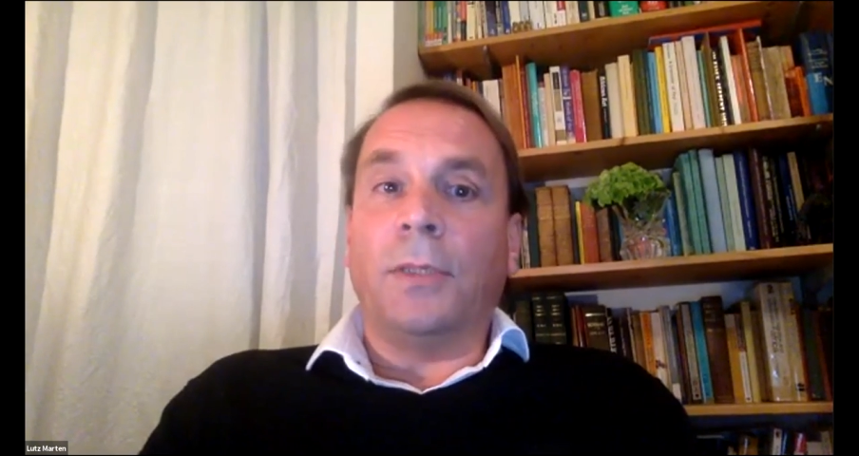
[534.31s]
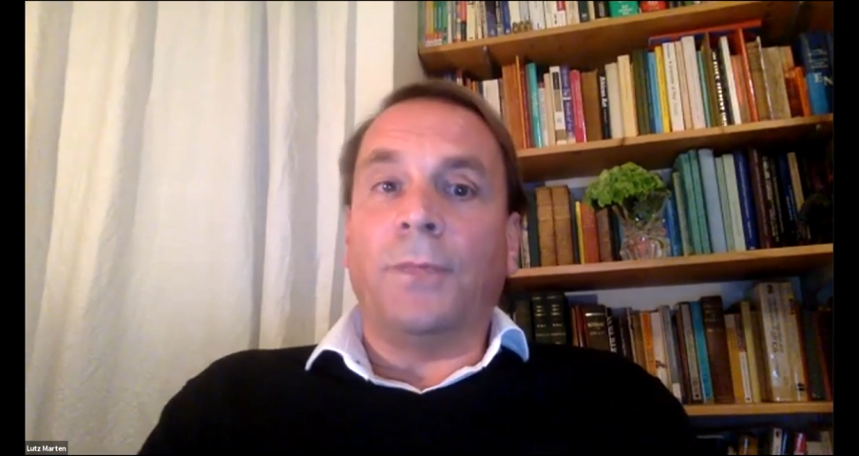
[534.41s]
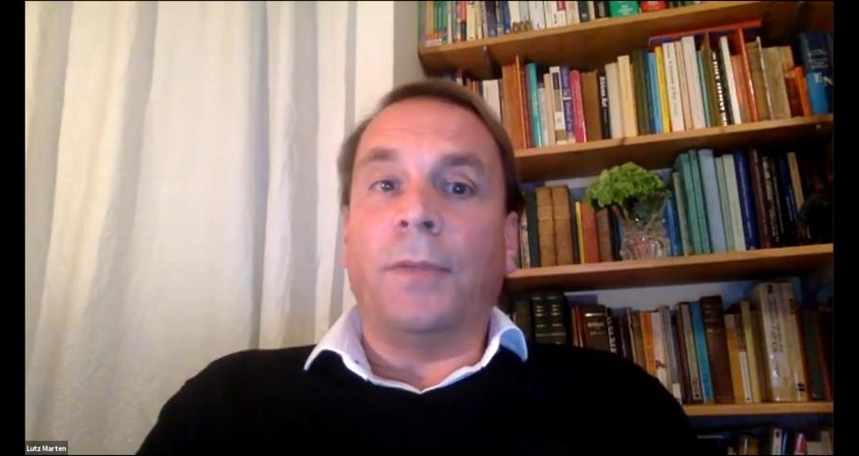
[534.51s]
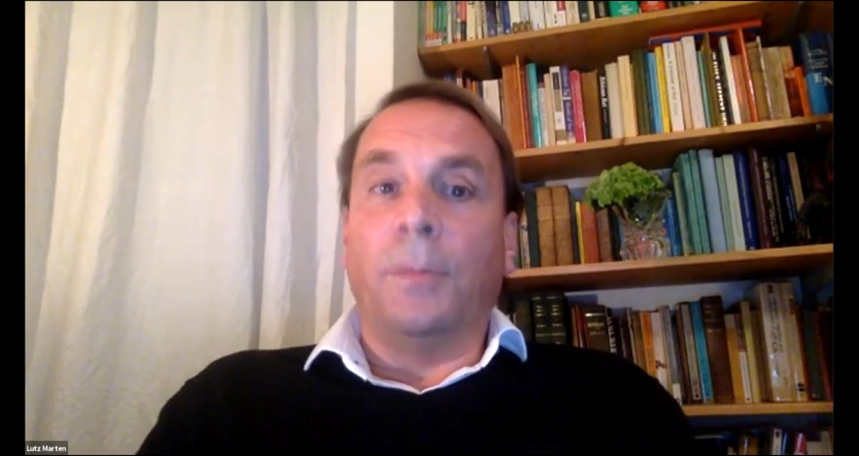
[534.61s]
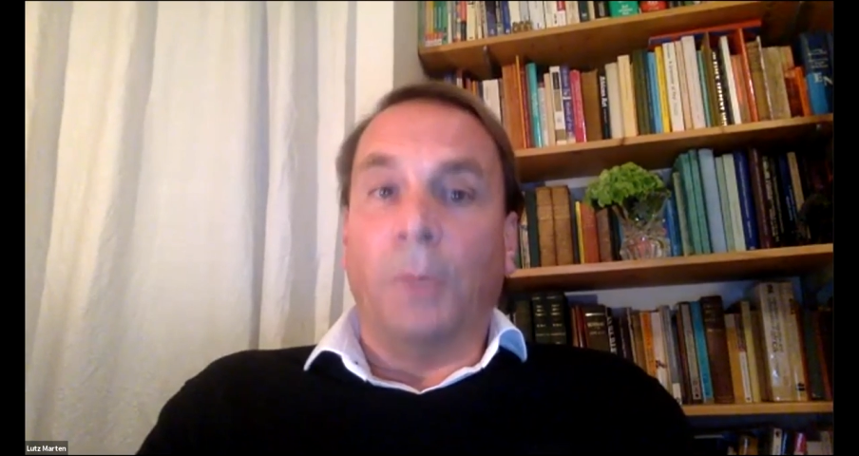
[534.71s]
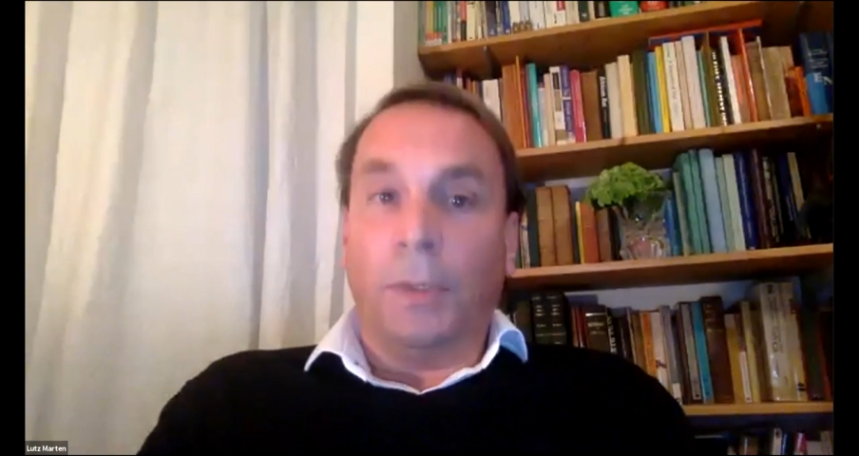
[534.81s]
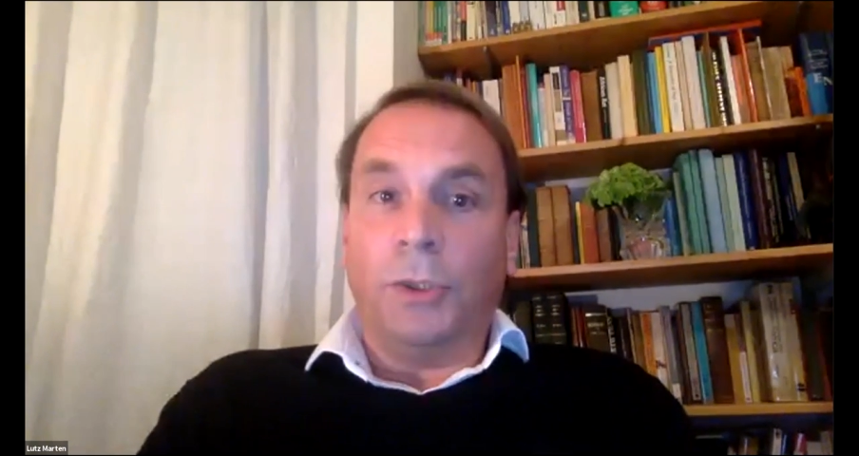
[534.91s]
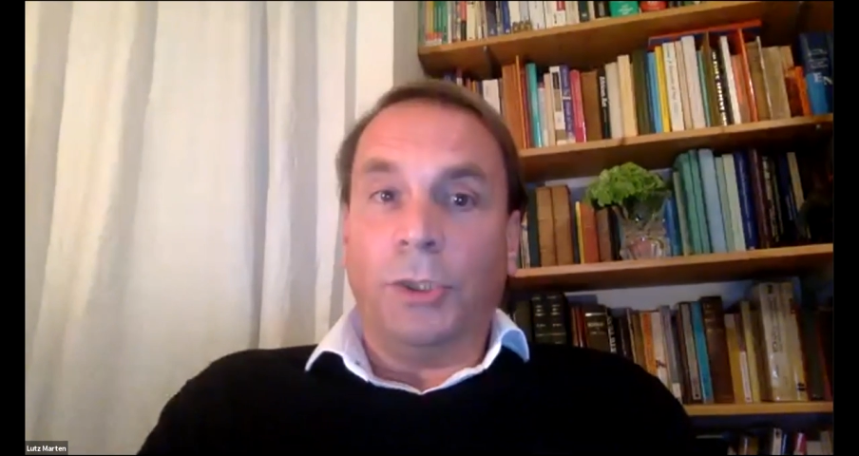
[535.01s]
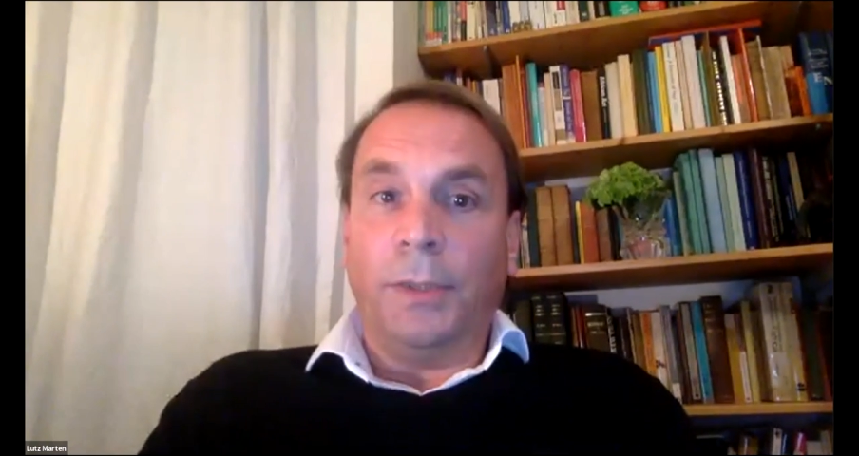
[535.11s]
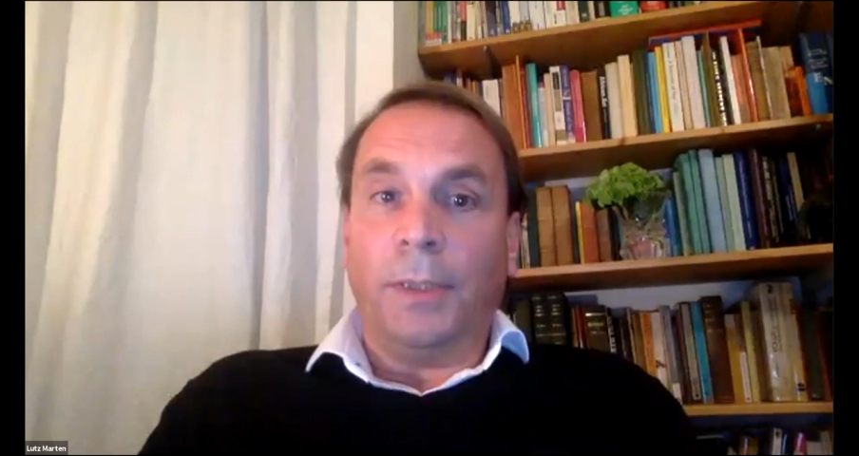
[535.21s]
of
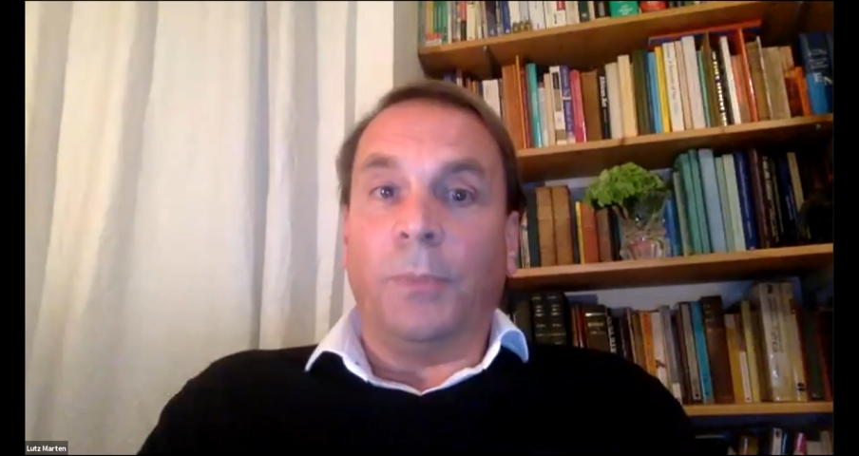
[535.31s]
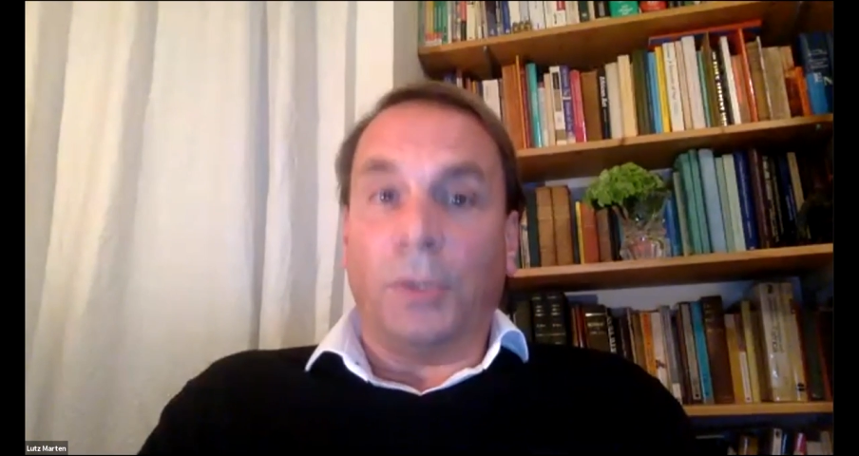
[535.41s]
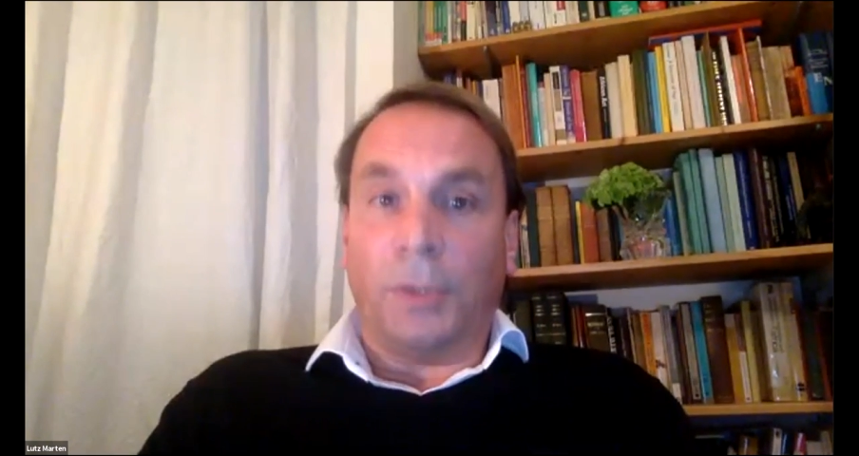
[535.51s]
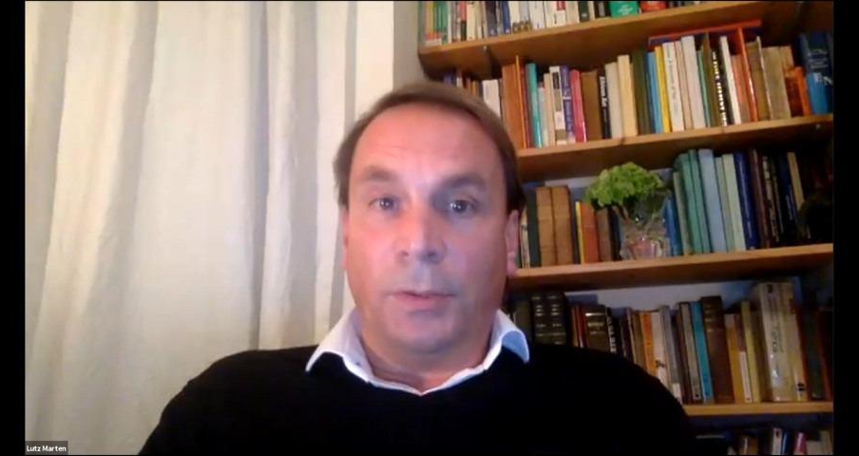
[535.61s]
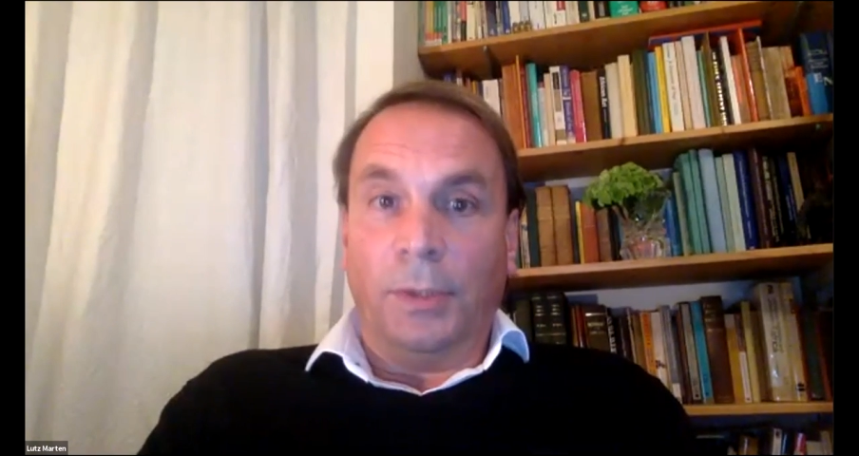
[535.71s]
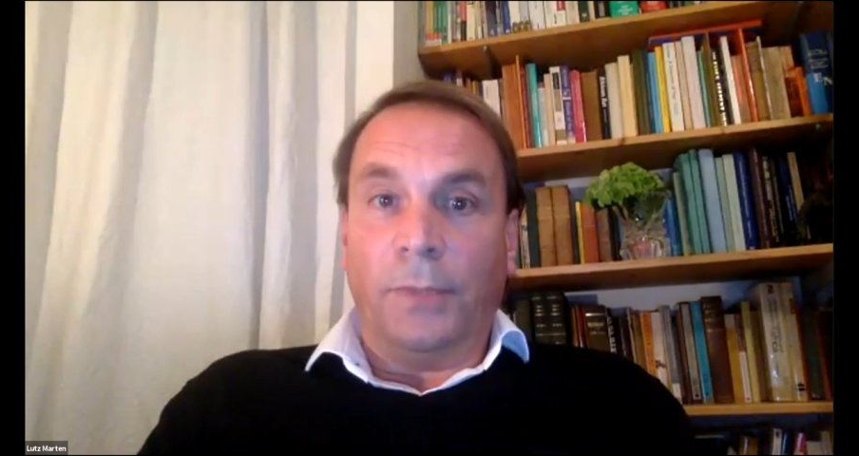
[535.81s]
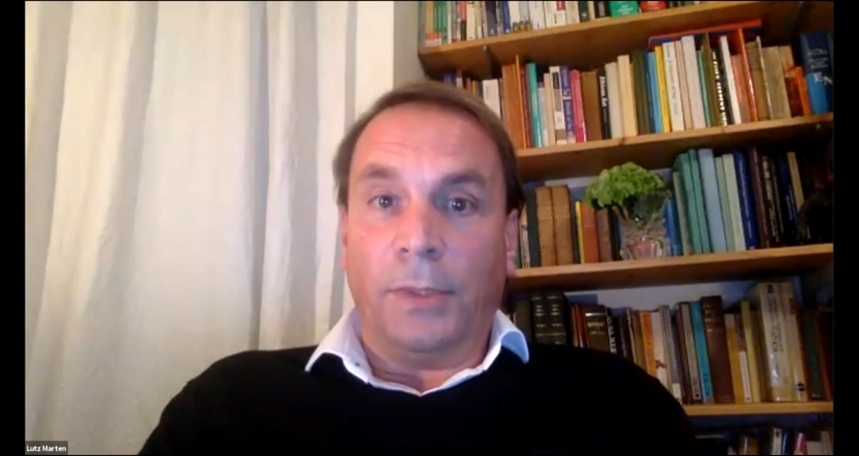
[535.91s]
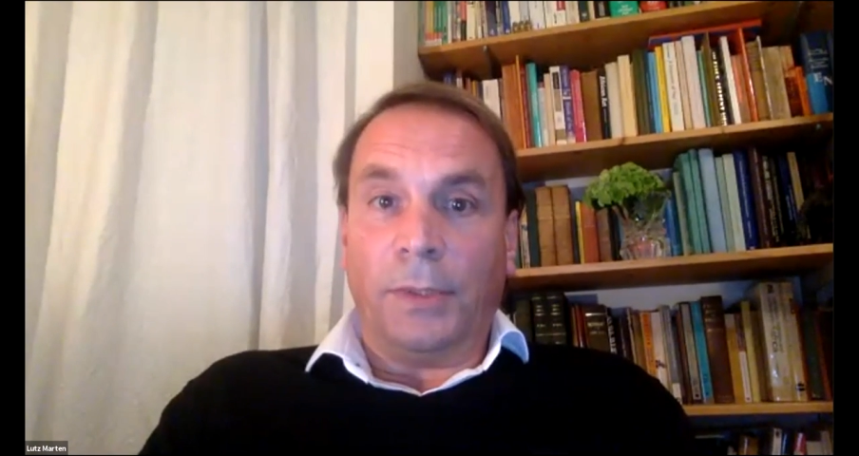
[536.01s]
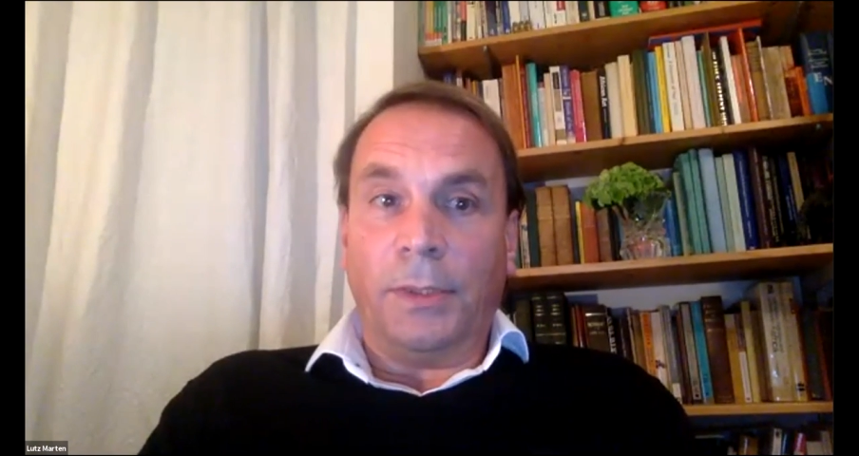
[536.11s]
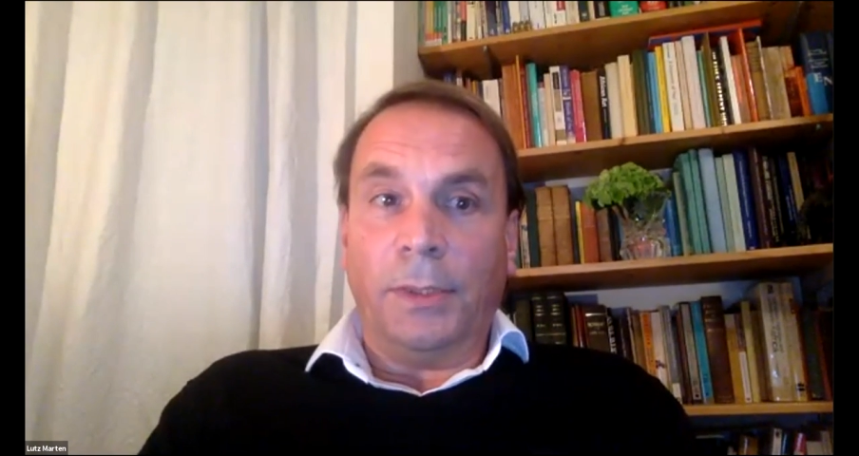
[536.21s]
anthropology at Boston
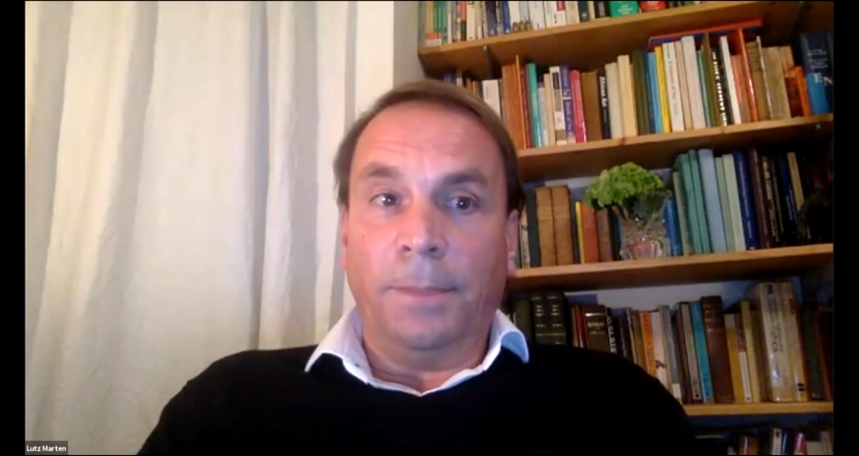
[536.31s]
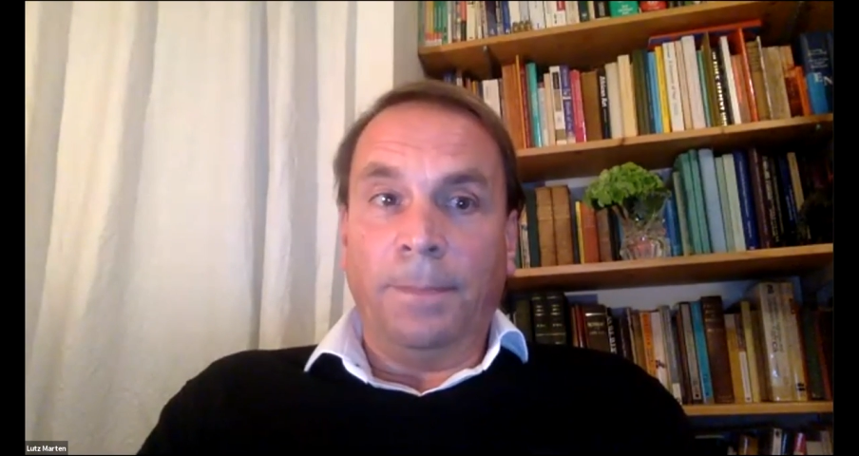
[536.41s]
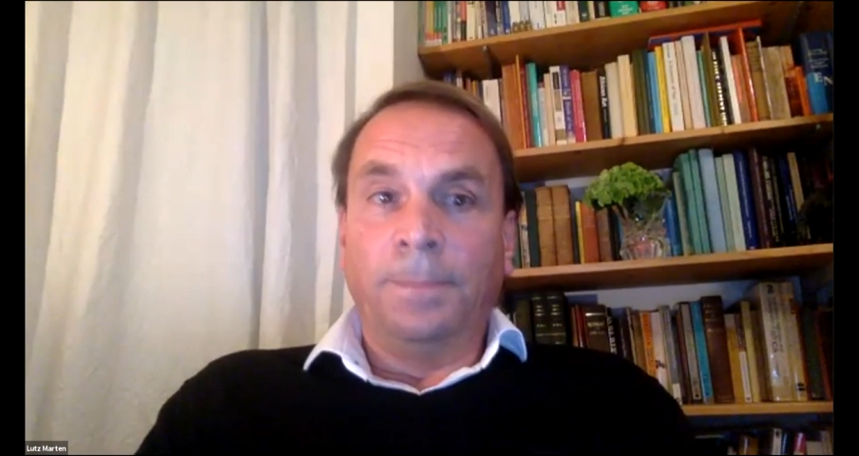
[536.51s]
University.